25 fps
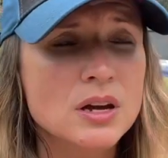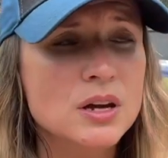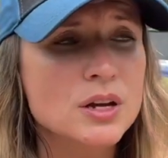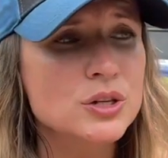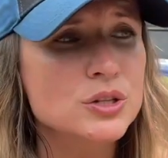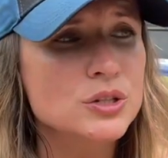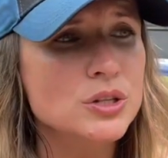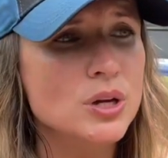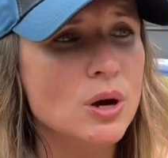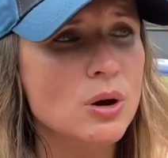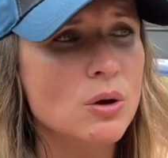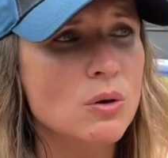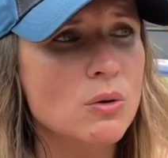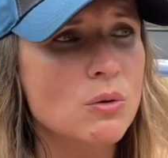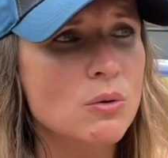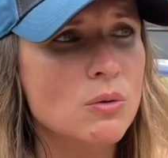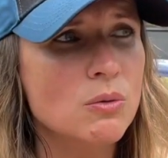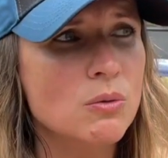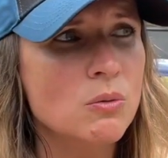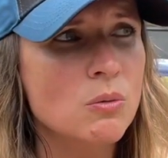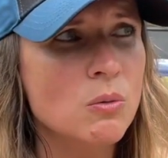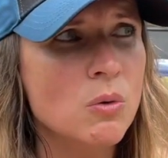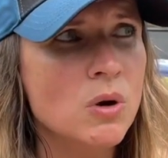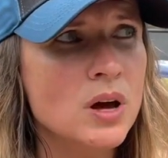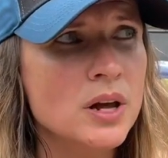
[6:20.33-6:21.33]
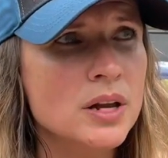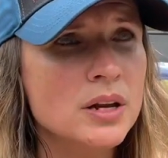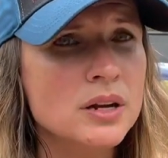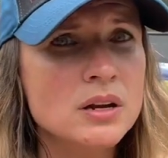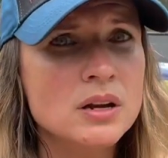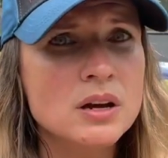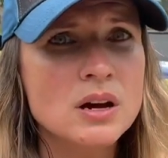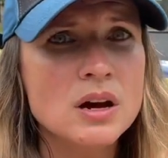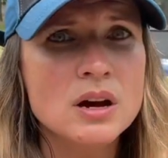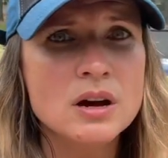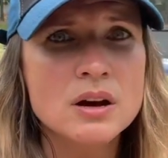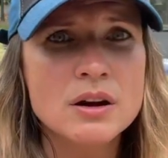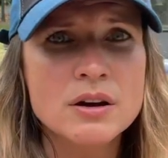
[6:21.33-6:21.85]
So one
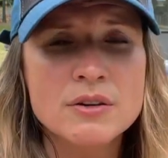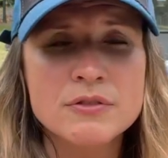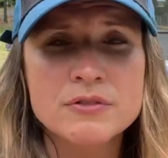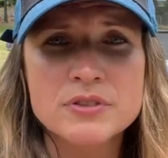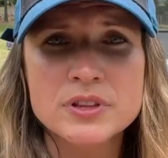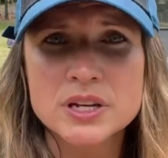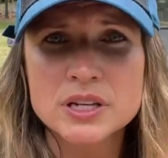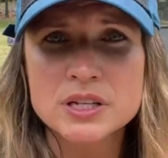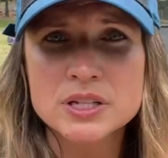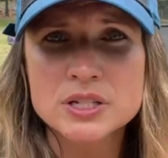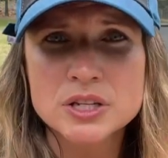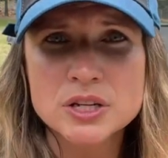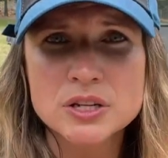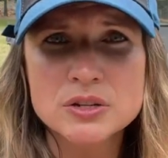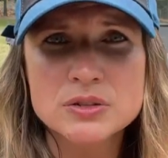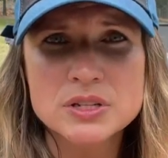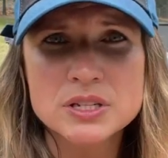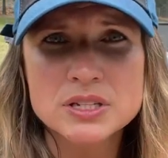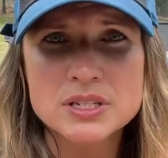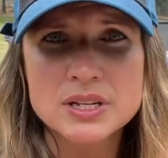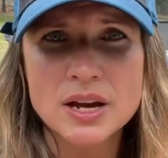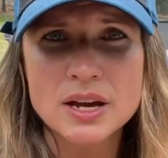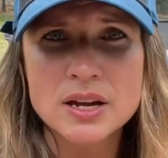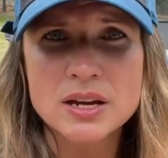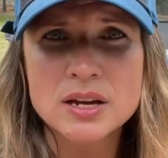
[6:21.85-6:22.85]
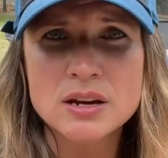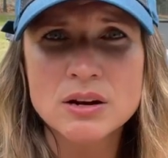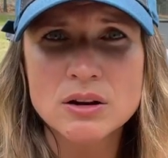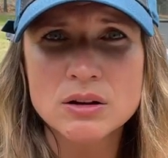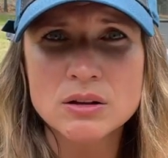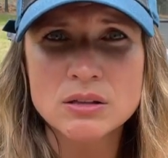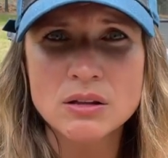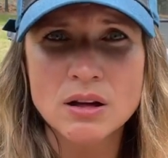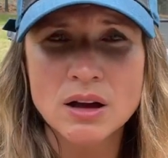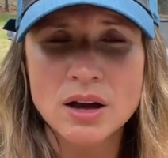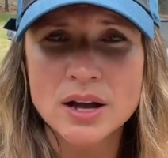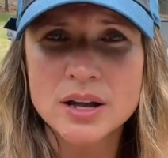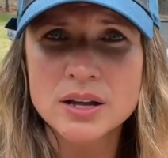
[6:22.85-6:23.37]
of the excuses I hear a
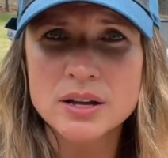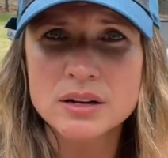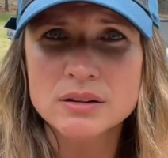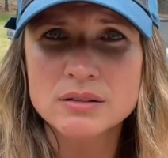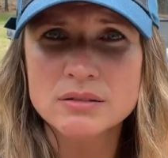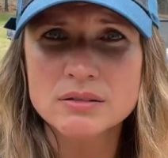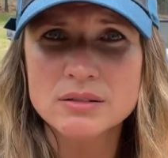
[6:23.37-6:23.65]
lot,